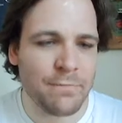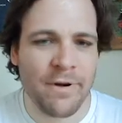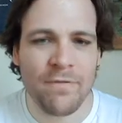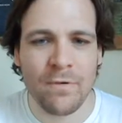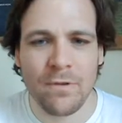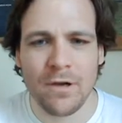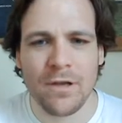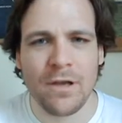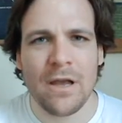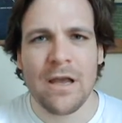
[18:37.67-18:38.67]
But if you look
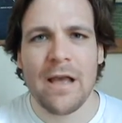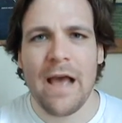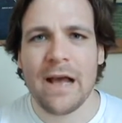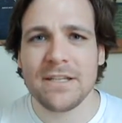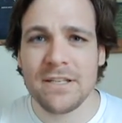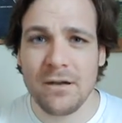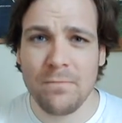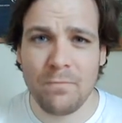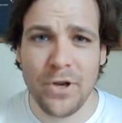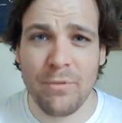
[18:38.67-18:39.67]
at
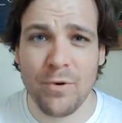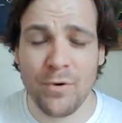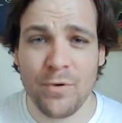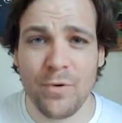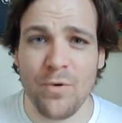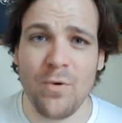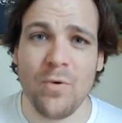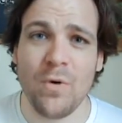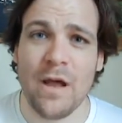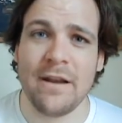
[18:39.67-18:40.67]
some people
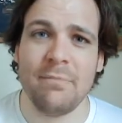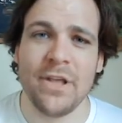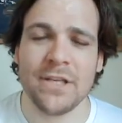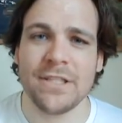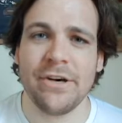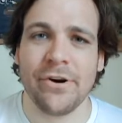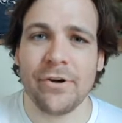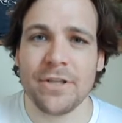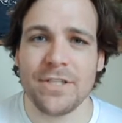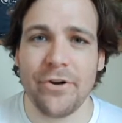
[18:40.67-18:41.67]
who end up being
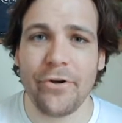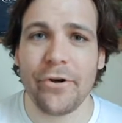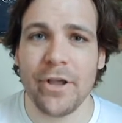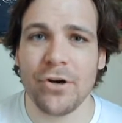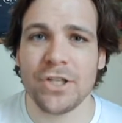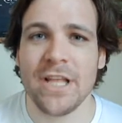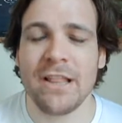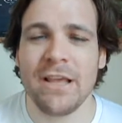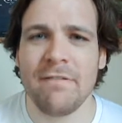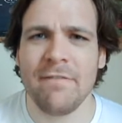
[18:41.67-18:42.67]
serial killers, they
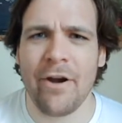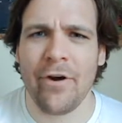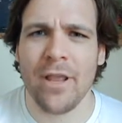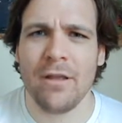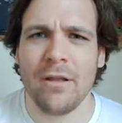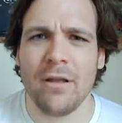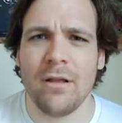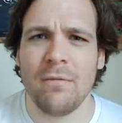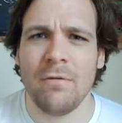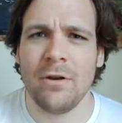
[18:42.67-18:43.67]
lead very
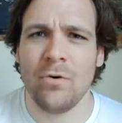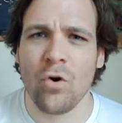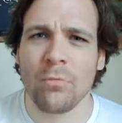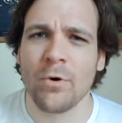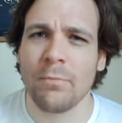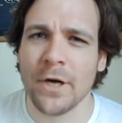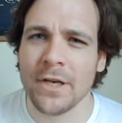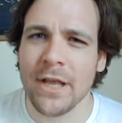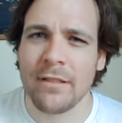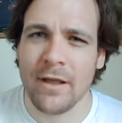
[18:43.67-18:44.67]
normal,
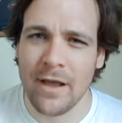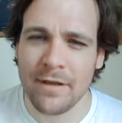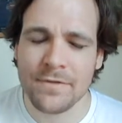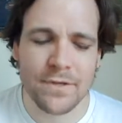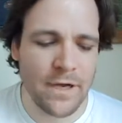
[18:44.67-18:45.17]
mundane lives.